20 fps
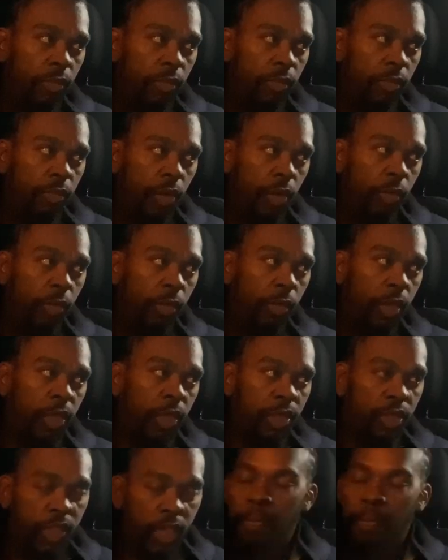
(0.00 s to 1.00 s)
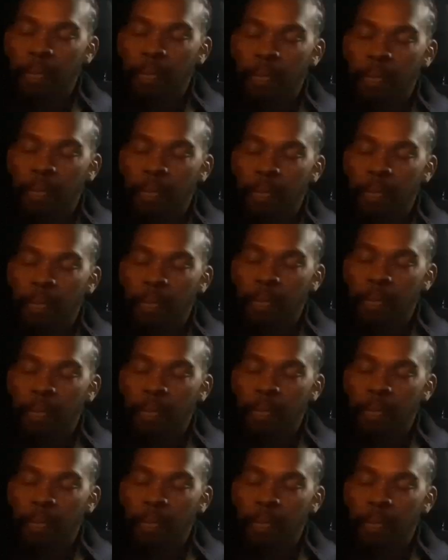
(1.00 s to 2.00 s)
You know, he set that up. Go
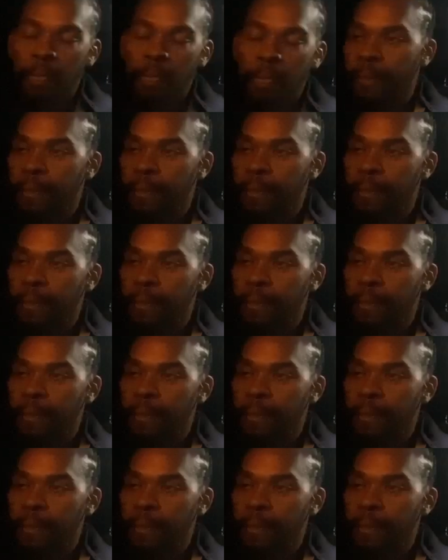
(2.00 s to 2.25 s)
ahead.